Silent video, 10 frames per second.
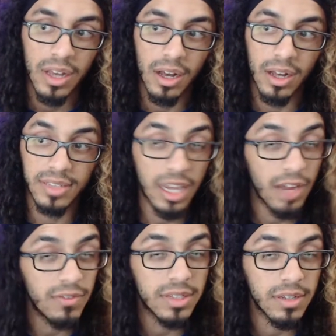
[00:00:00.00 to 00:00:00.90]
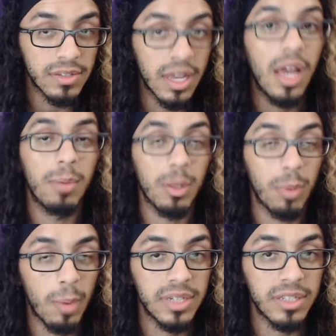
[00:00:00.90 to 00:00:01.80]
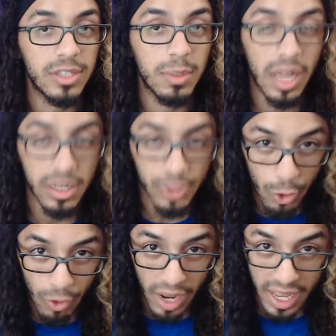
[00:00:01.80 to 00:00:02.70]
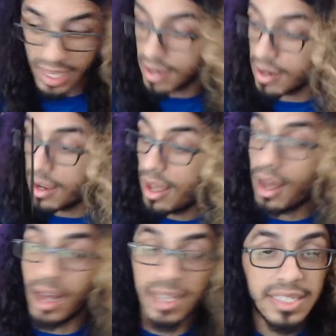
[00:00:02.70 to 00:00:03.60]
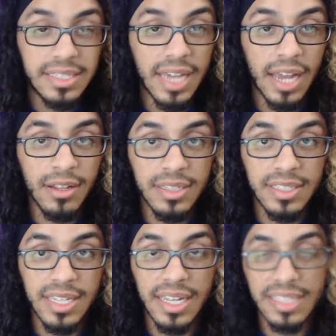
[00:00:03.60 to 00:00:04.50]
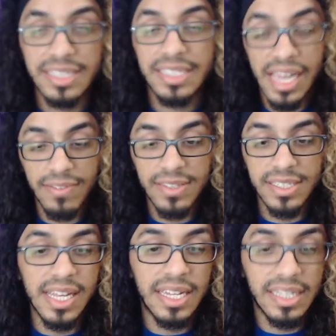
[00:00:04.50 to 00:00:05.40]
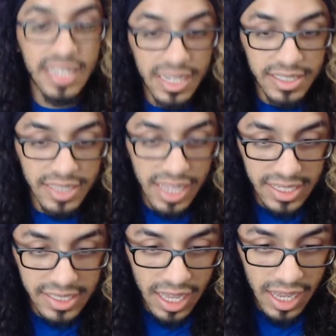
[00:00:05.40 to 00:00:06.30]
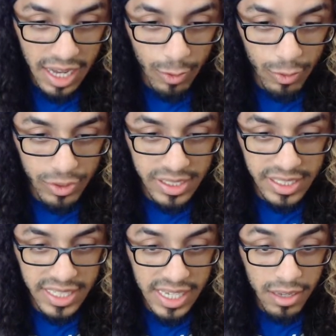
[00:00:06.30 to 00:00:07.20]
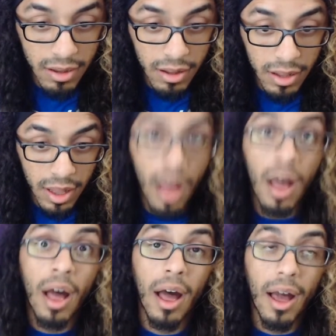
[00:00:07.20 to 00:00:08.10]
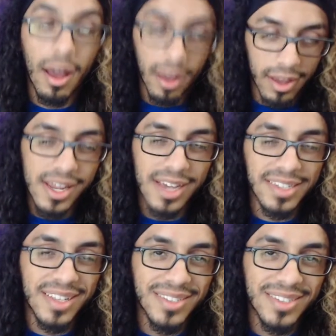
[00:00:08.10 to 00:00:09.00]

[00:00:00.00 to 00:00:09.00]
Uh, take care of yourselves. May the power protect. Keep it locked loaded right here on this channel. Stay safe, stay clean, stay inside. I will see y'all next time.